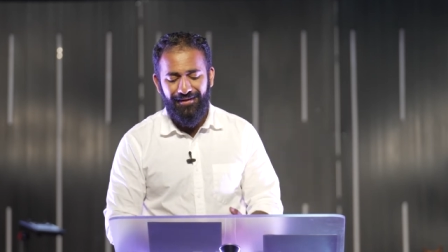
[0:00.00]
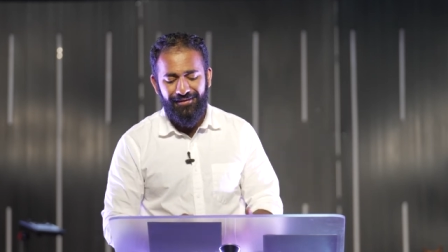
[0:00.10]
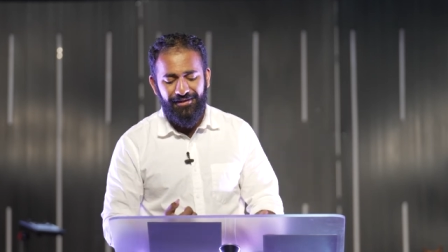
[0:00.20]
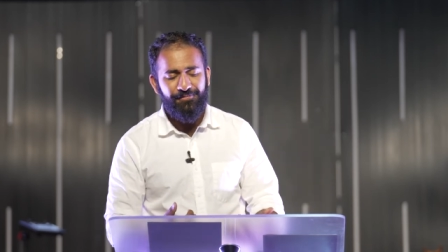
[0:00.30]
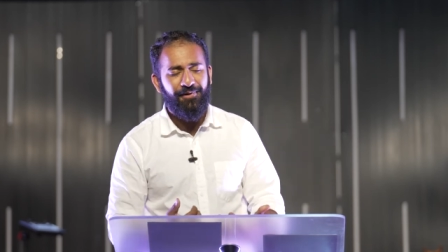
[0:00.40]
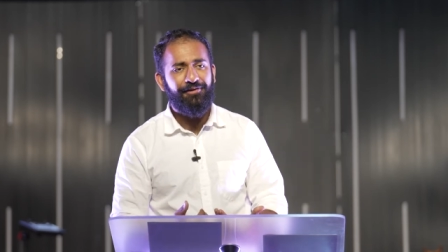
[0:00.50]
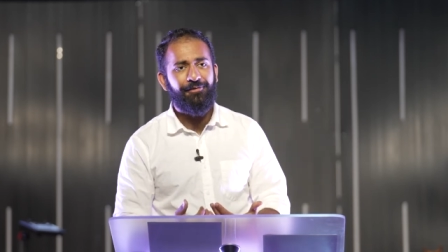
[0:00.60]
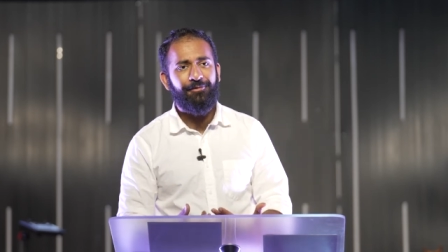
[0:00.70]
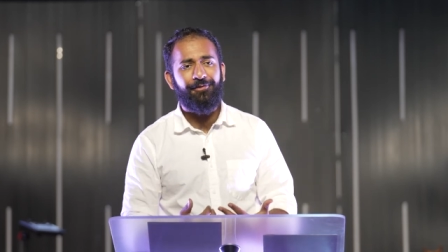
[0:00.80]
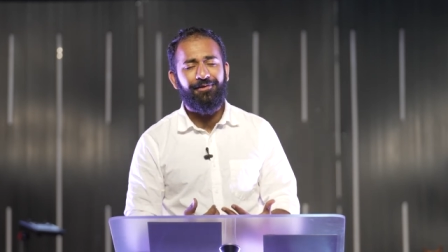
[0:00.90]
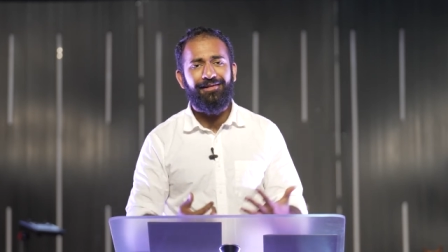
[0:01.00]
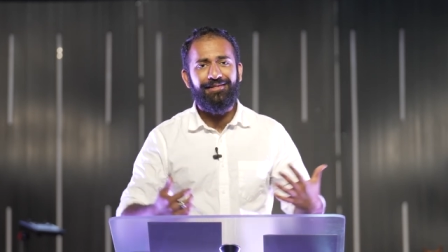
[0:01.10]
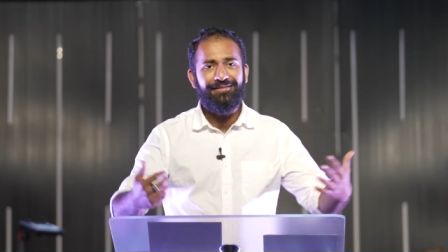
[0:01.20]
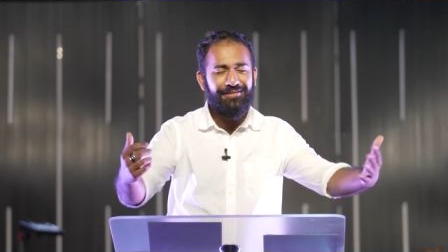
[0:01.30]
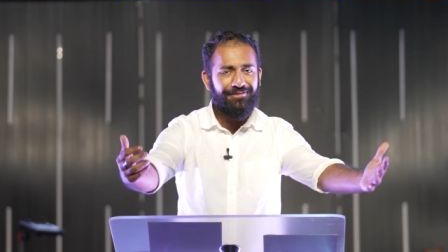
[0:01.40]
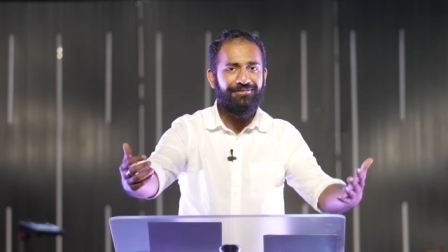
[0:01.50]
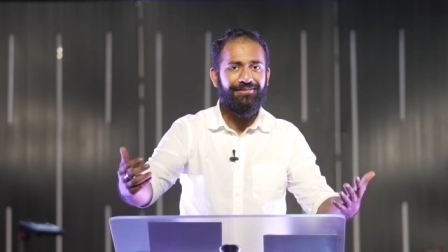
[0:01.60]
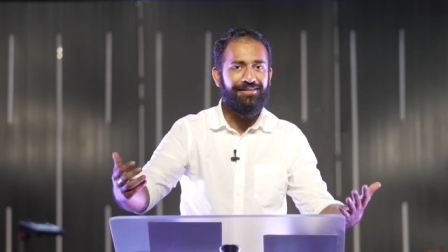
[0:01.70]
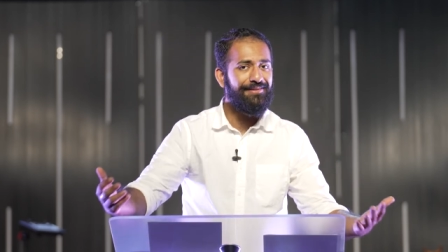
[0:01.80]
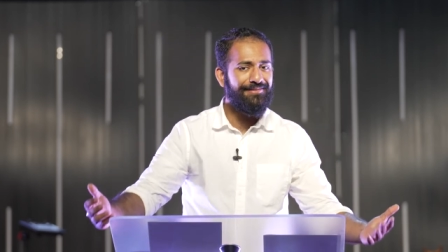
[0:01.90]
Let's partner with organizations
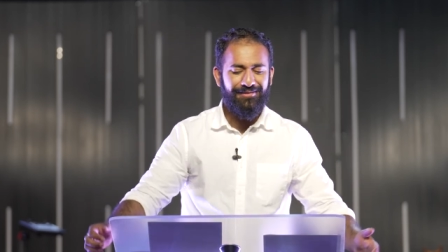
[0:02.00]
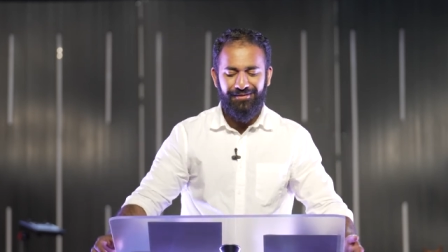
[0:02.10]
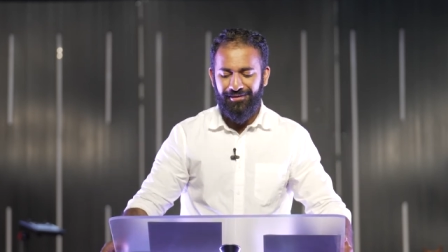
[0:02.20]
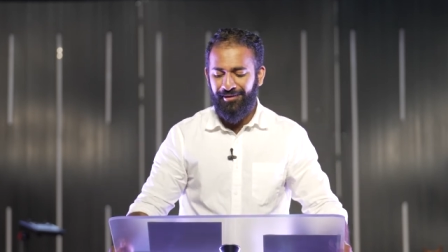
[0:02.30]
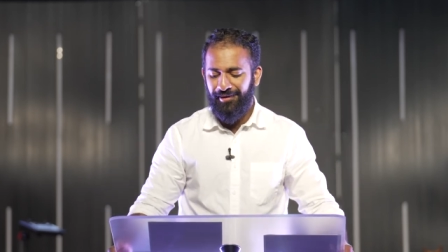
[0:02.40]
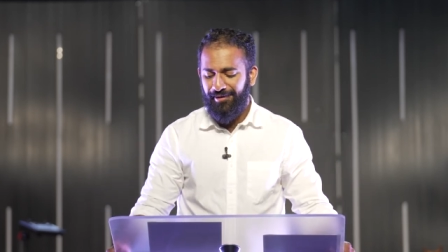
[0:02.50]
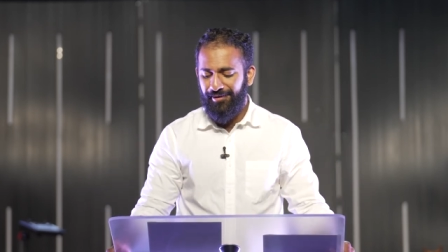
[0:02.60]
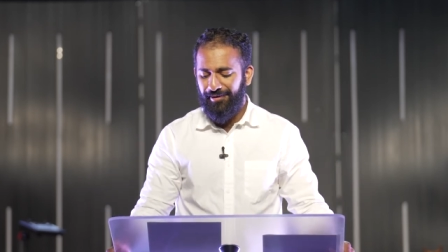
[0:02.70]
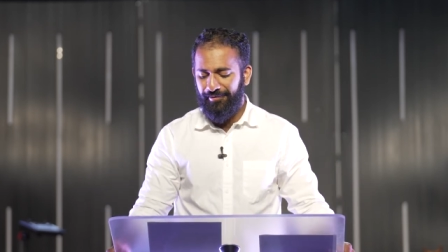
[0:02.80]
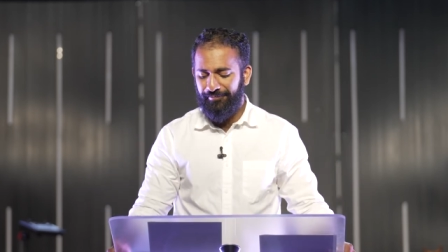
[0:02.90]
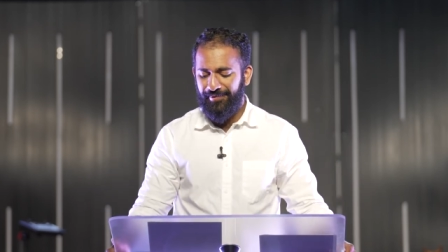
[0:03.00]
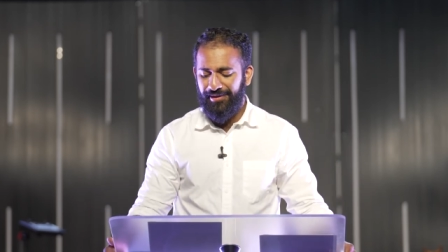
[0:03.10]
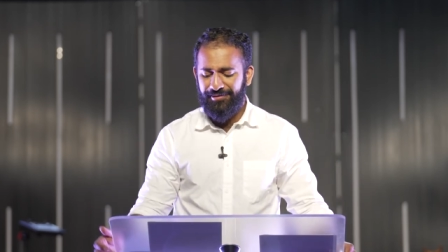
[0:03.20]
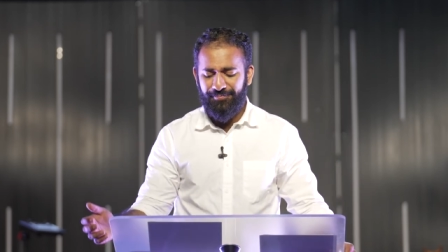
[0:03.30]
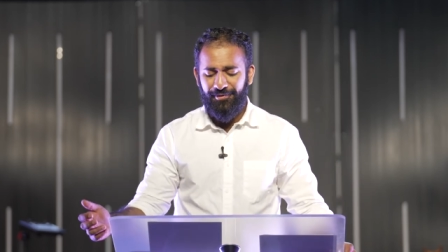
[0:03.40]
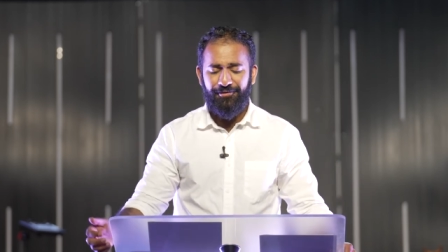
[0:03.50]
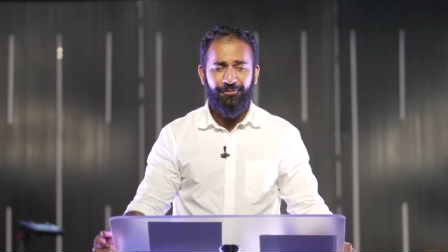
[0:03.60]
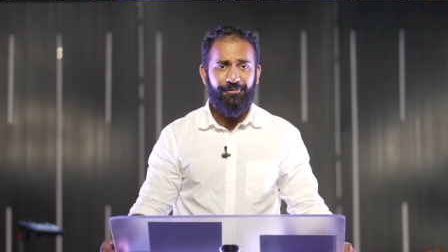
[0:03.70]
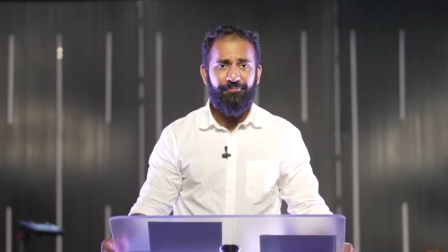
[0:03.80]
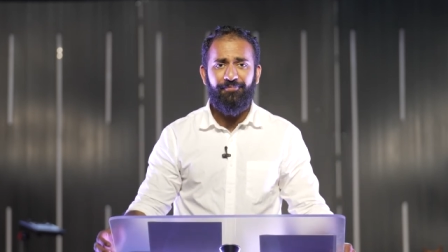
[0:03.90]
in the city. Uh, let's partner
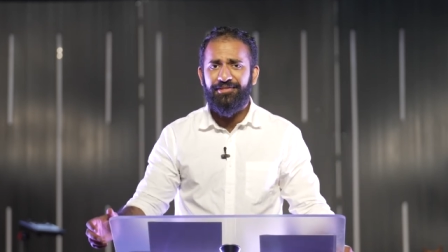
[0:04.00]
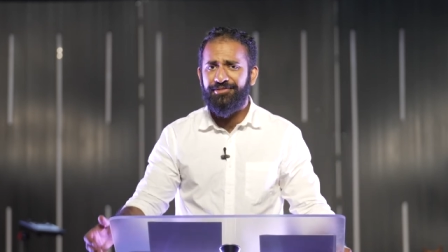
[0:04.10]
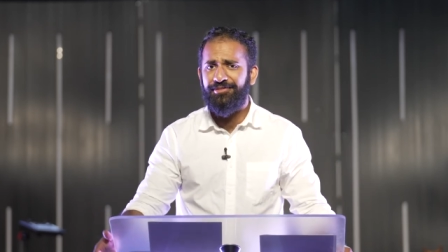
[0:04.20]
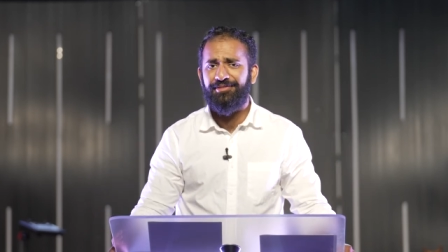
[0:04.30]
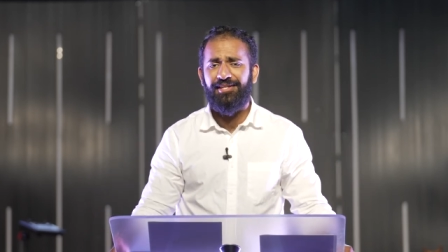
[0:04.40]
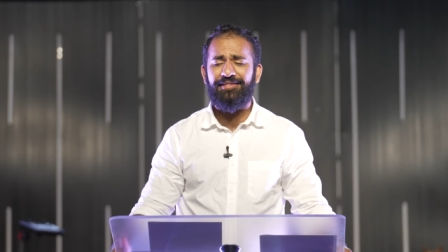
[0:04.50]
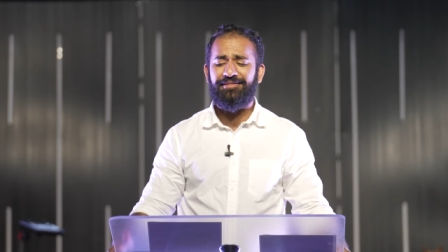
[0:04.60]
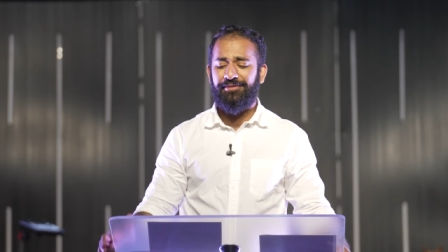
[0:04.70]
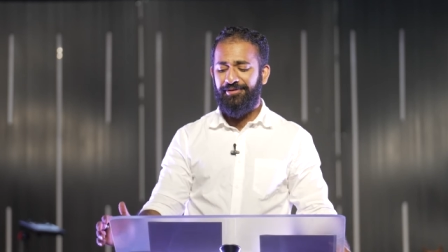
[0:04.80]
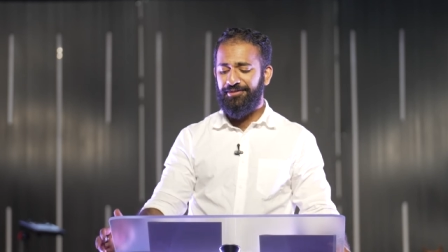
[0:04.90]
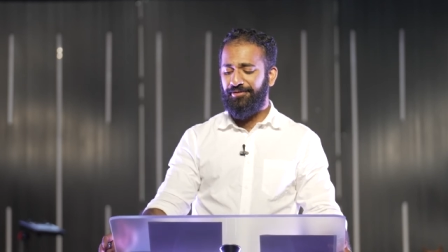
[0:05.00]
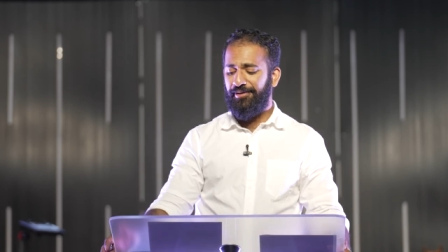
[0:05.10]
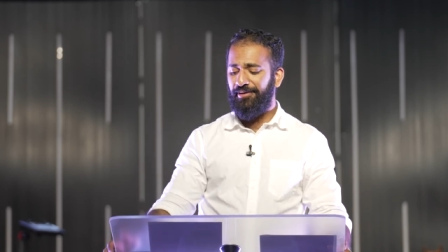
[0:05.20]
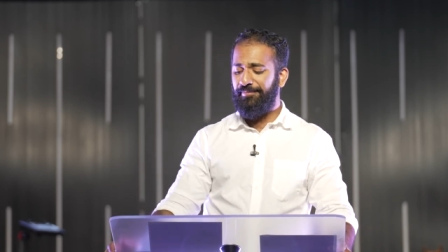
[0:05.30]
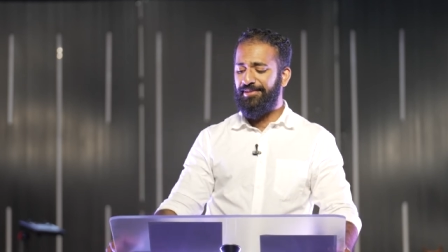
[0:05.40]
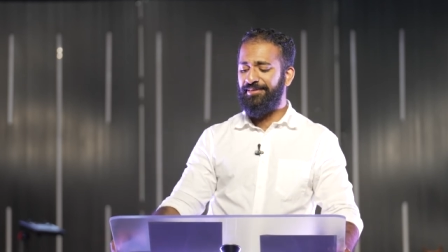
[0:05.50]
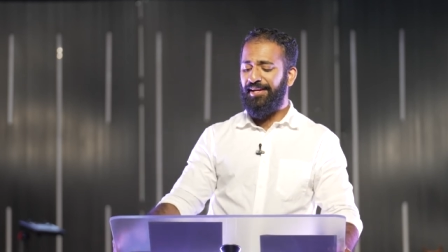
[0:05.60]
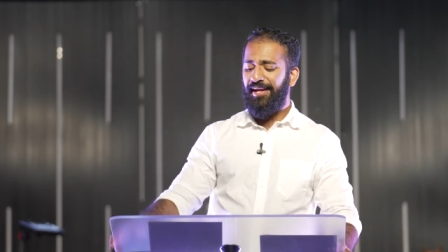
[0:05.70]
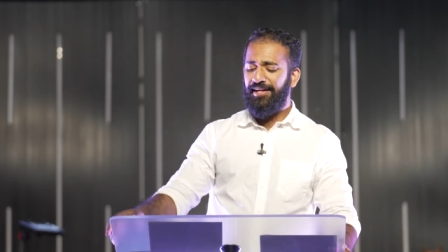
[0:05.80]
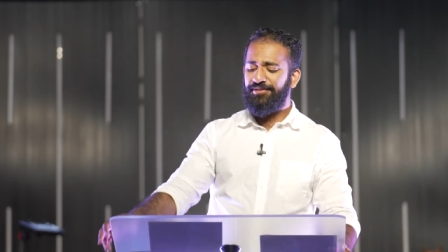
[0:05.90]
with the Mustard Seed, Salvation Armies,
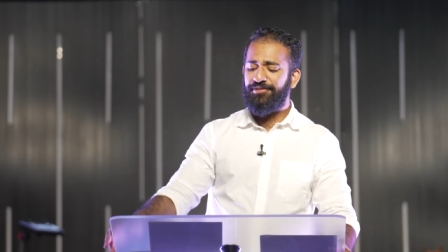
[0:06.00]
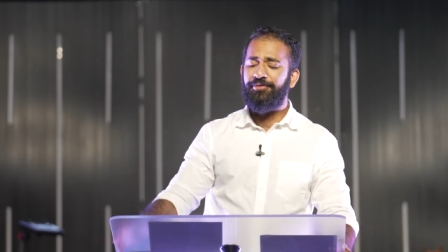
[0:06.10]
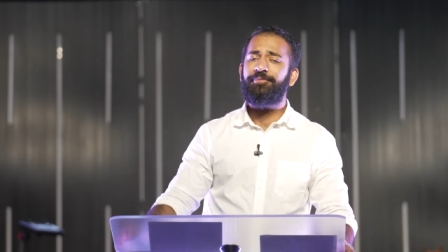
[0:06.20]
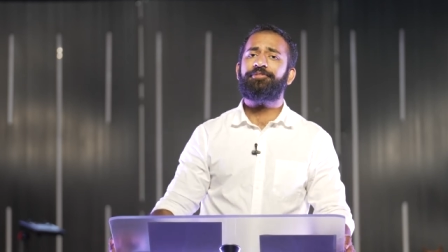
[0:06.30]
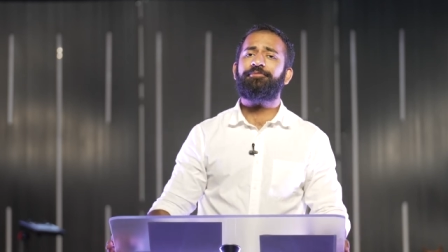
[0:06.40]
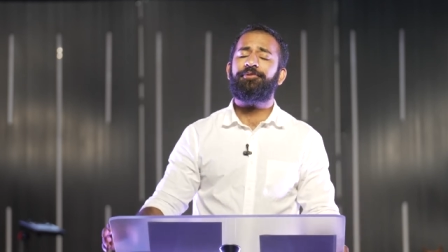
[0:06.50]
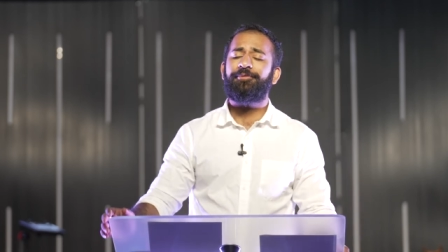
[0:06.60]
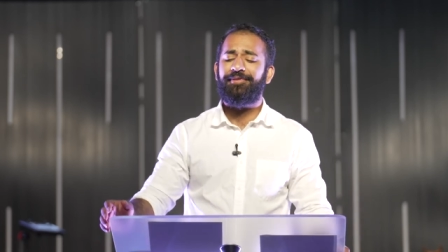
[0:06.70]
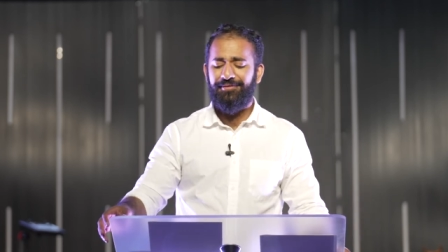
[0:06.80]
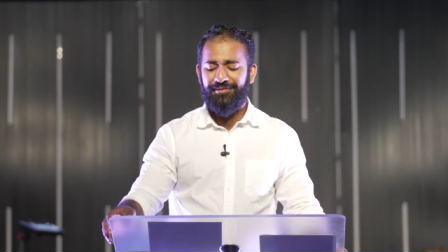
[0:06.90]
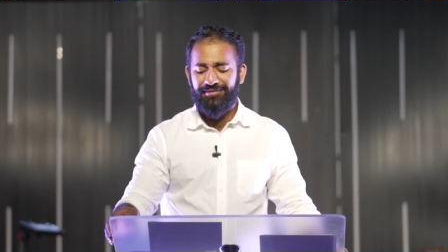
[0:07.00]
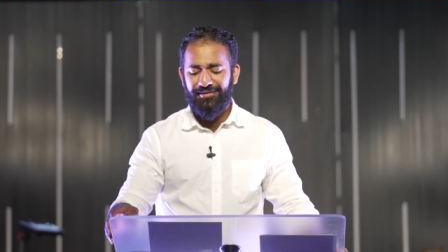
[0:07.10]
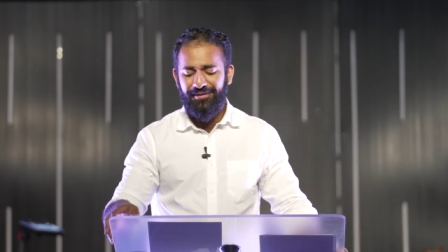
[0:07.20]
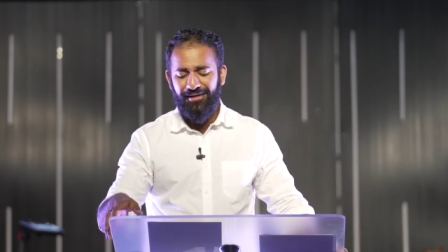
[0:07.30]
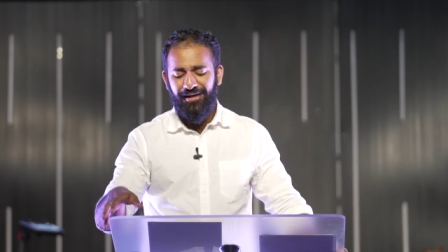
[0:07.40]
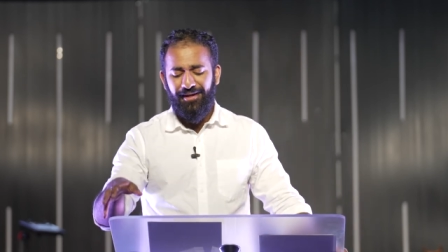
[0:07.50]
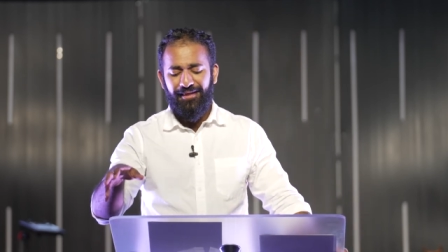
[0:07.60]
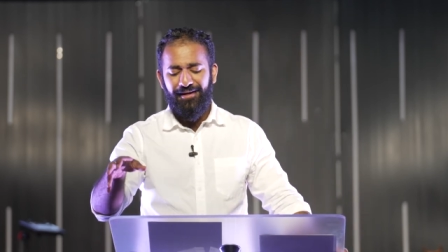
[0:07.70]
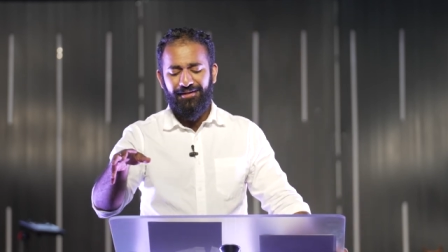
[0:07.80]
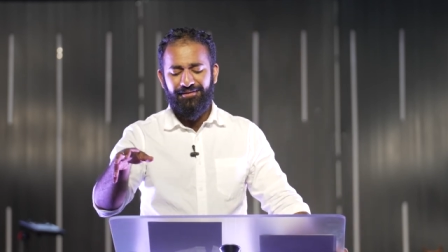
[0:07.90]
and so much more within the city
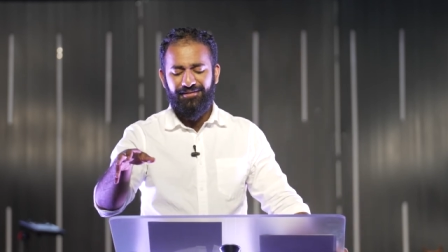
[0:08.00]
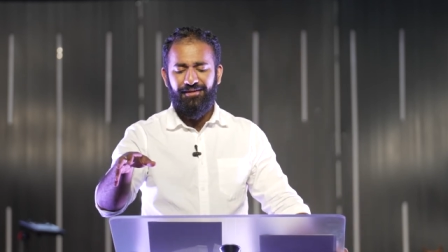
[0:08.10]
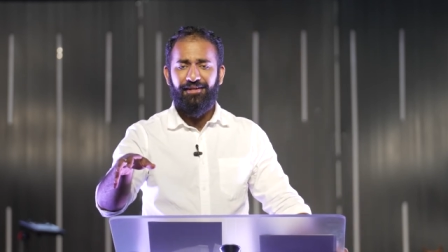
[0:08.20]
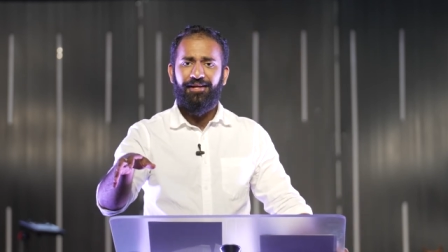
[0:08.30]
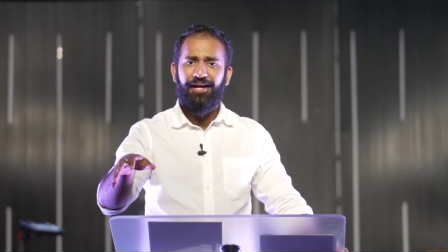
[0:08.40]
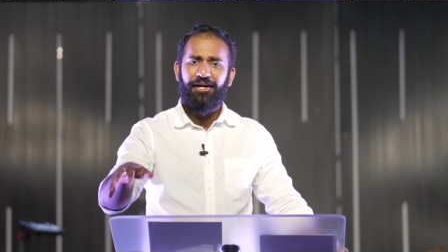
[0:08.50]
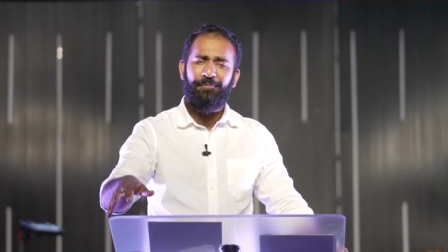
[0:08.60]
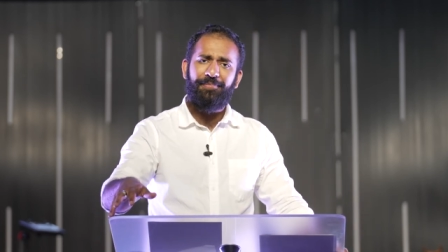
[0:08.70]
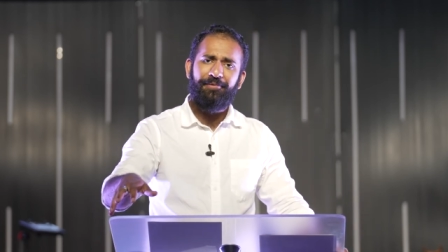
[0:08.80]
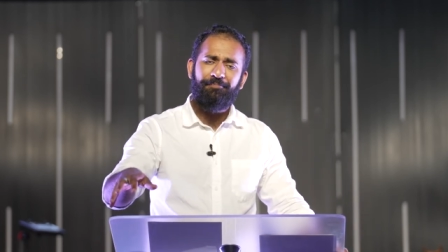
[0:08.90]
that help